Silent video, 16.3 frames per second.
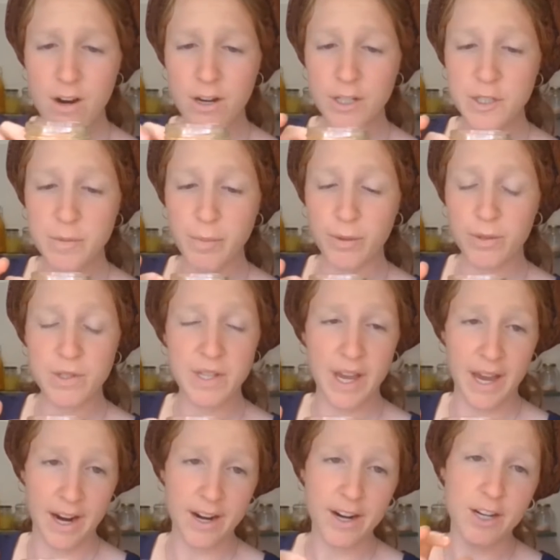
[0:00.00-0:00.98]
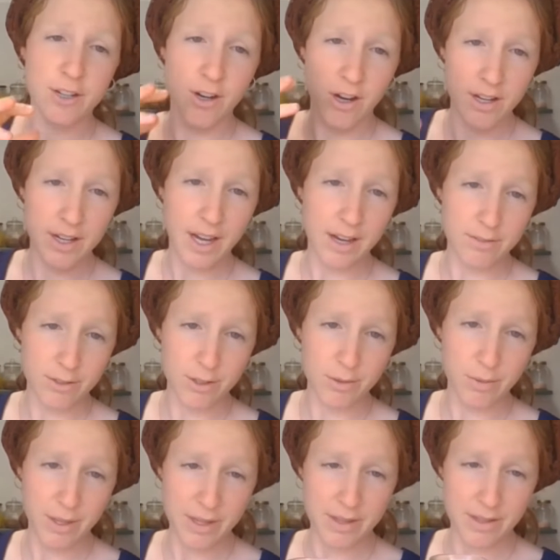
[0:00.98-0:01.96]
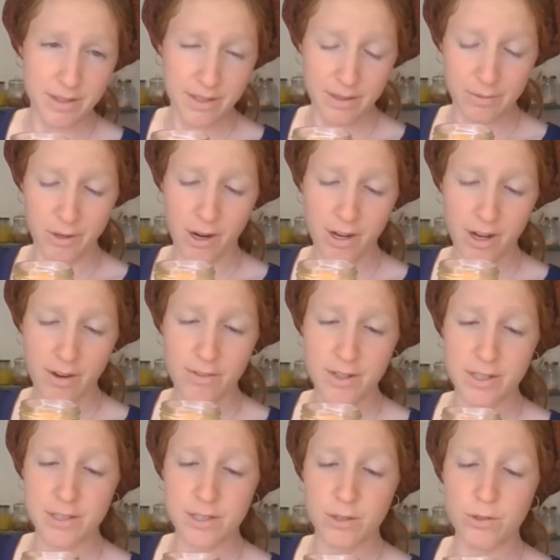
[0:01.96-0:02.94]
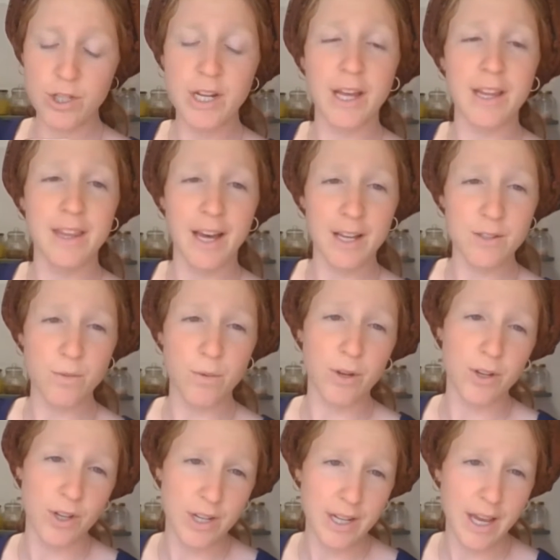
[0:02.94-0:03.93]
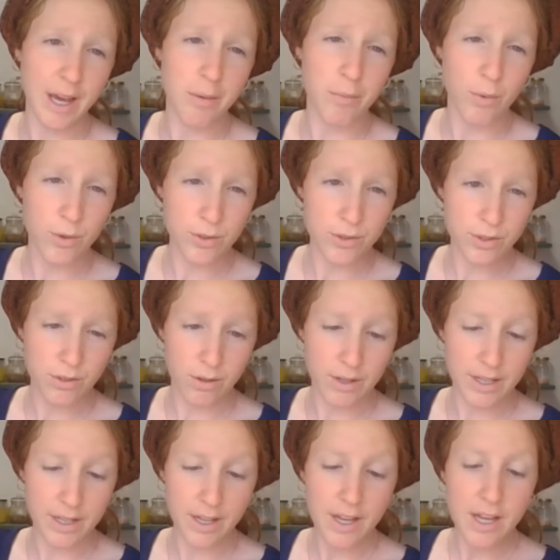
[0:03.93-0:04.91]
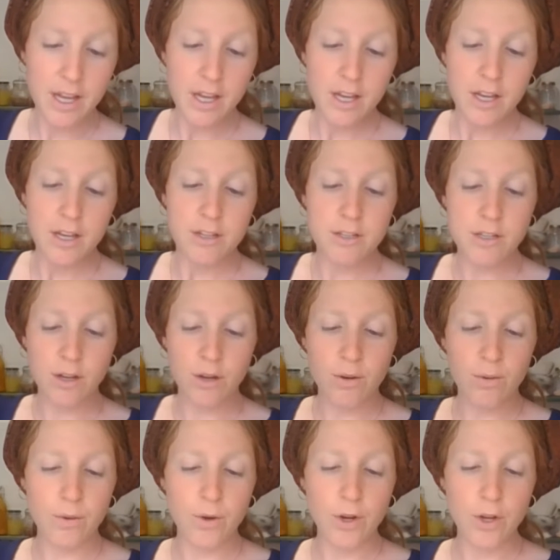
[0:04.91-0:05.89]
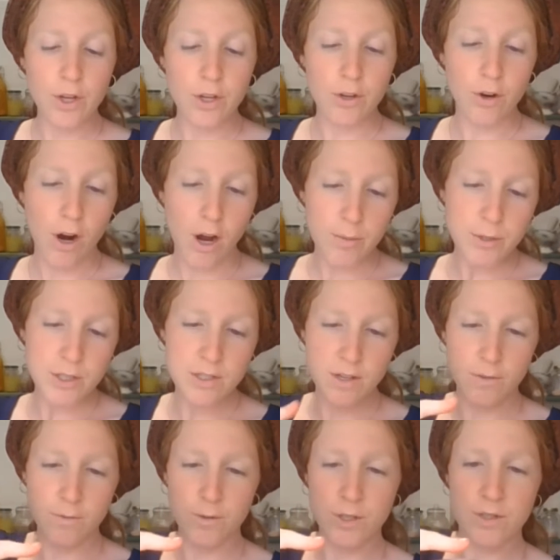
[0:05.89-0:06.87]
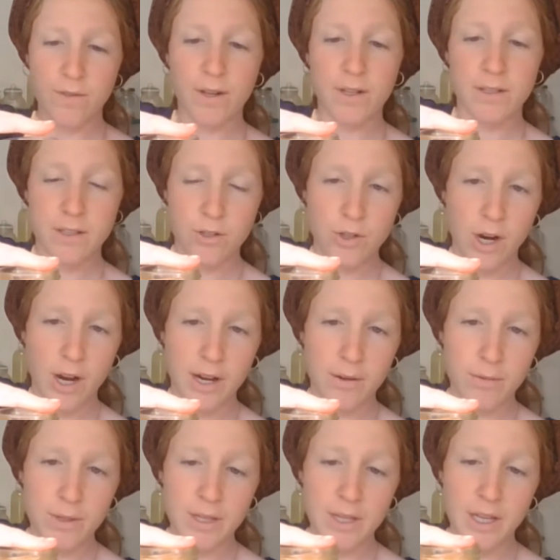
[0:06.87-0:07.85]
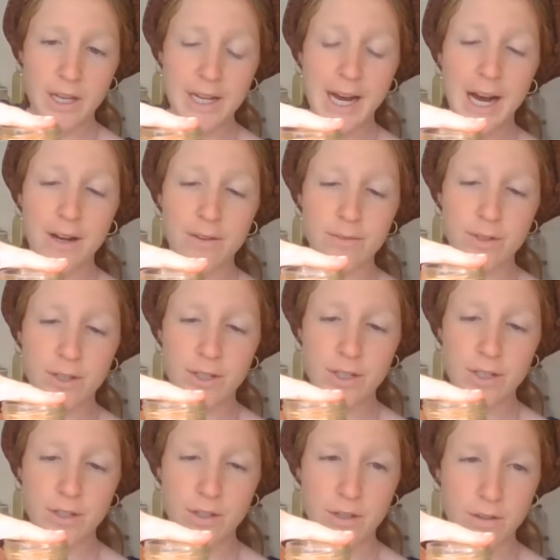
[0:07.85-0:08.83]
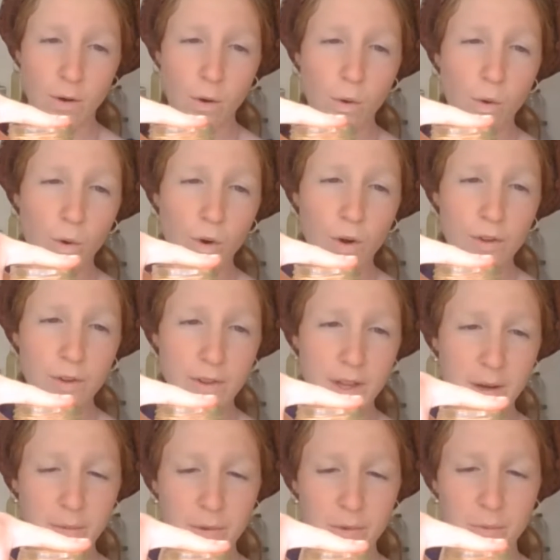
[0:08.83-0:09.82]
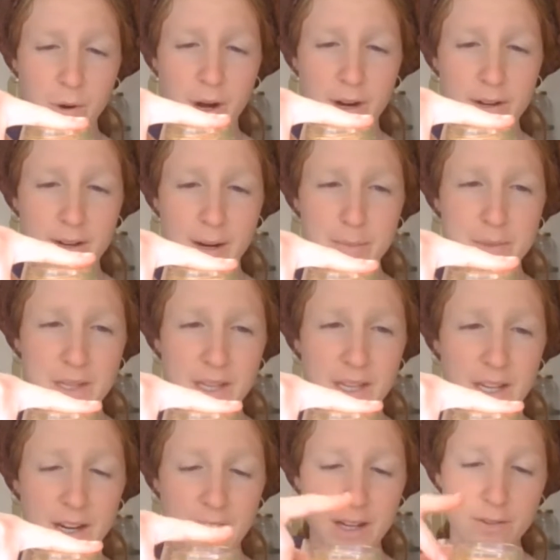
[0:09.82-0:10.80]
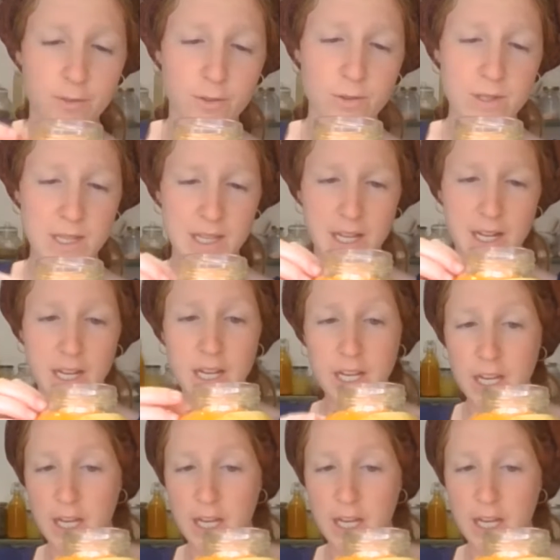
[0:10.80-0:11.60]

are exposed to air and not covered in the solution, and that's where you're going to get mold growing. So your options are, first of all, to try to really cover the whole thing with water up to here, and if you see that